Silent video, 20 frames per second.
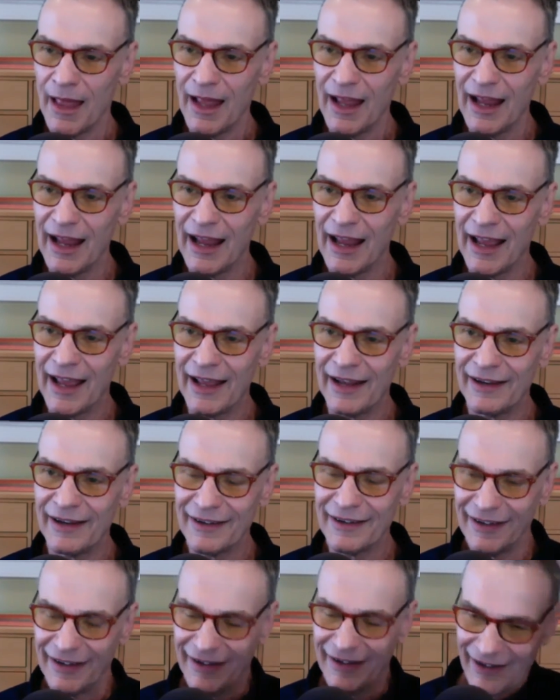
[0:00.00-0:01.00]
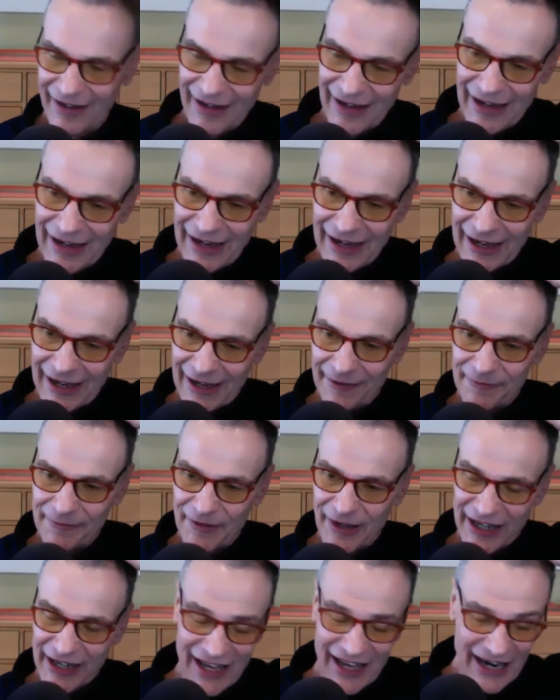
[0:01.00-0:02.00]
And
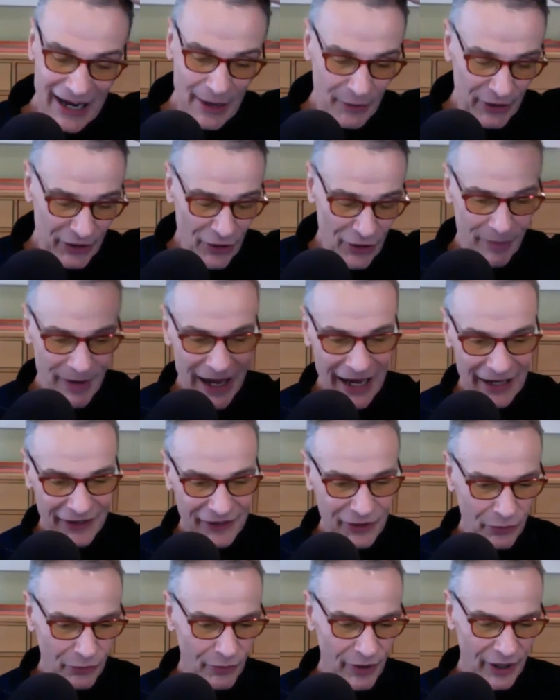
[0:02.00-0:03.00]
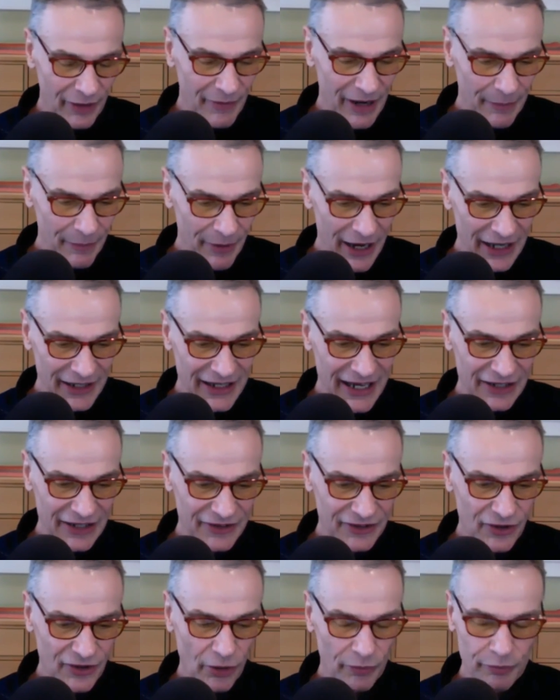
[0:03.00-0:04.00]
again, I would go back to one of my
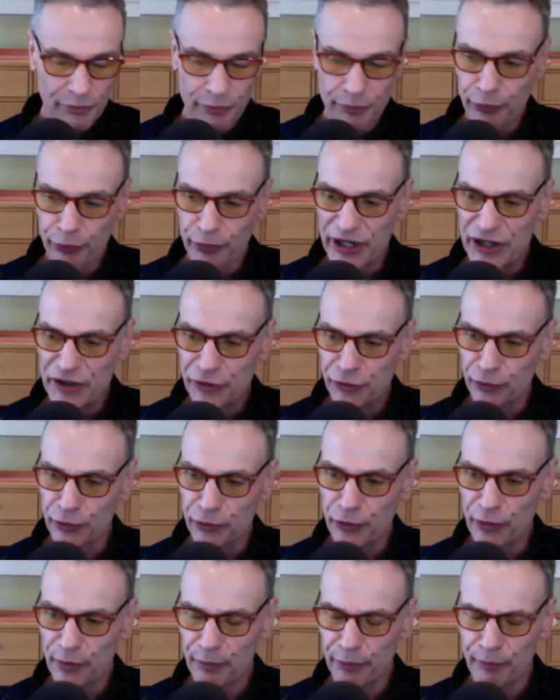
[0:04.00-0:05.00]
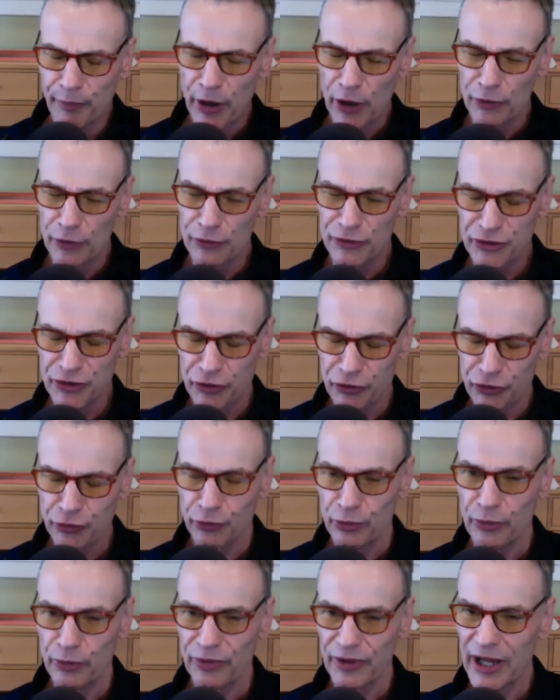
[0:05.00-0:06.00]
podcasts called Pre-Truth,
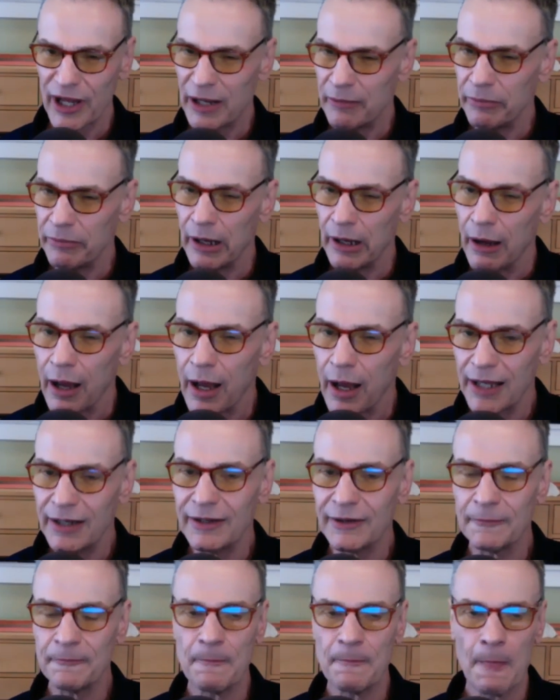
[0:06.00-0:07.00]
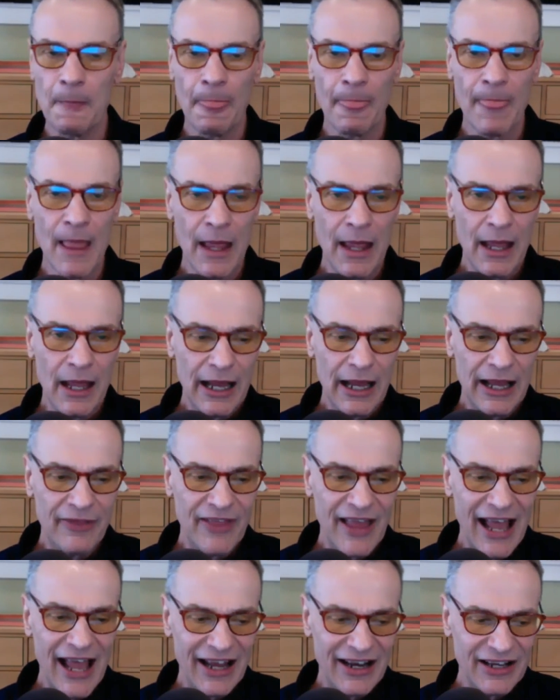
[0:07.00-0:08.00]
Post-Truth, and Beyond. And
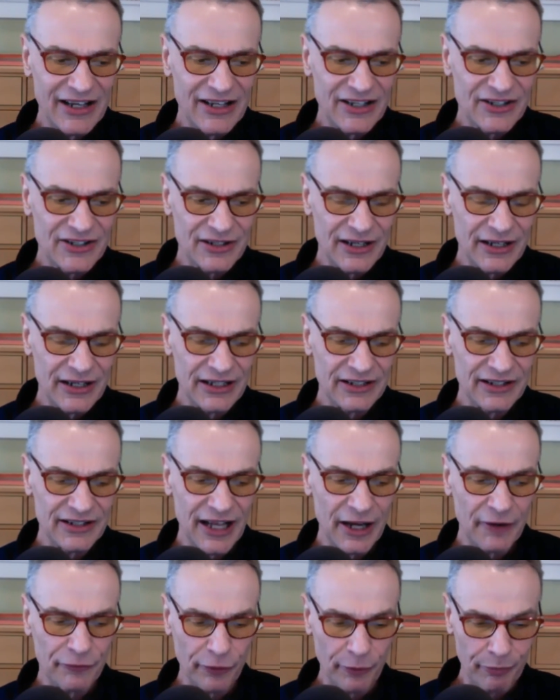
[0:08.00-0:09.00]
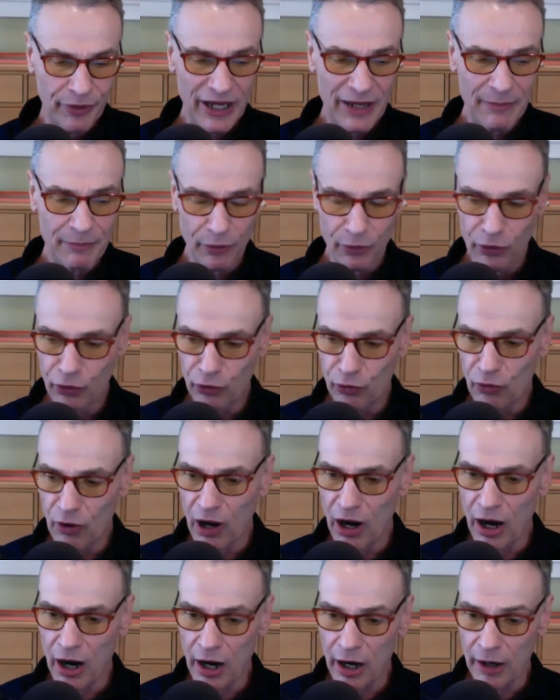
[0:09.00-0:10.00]
that is that for people who
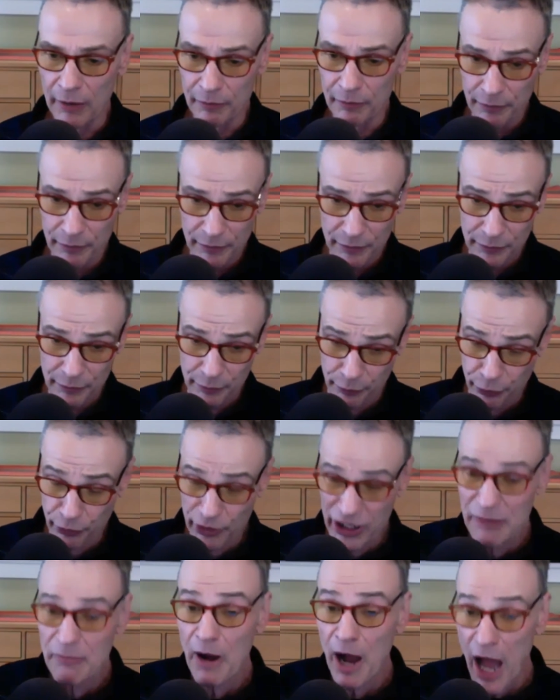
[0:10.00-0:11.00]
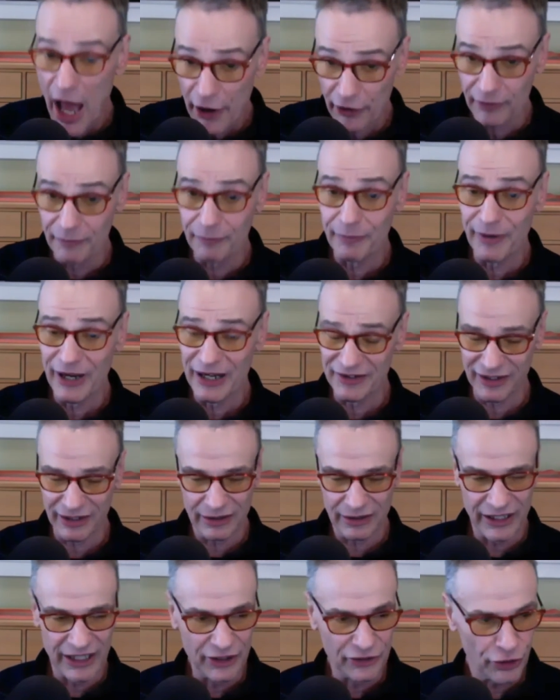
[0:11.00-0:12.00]
are pre-modern,
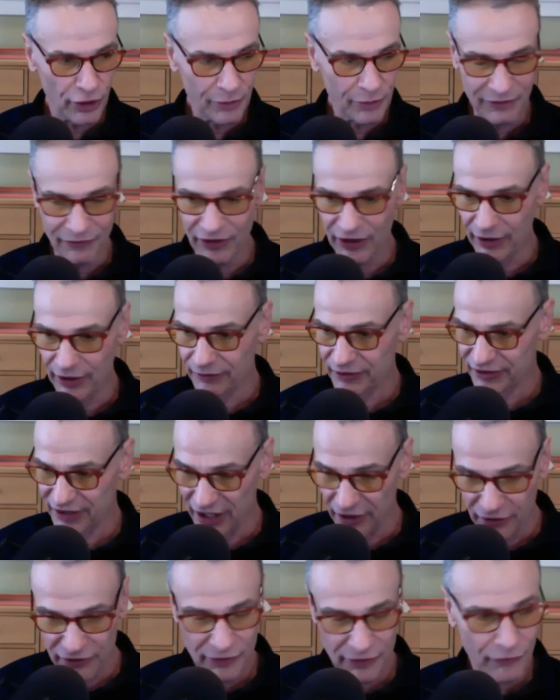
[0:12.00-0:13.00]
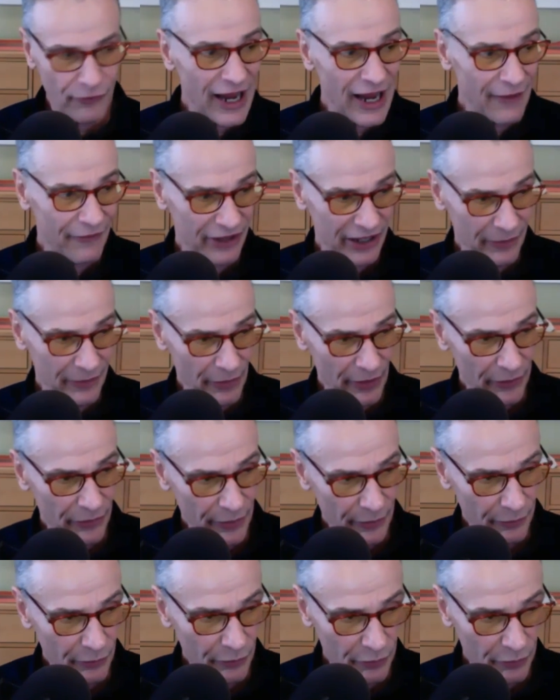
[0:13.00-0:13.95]
basically, in terms of their centers of gravity, the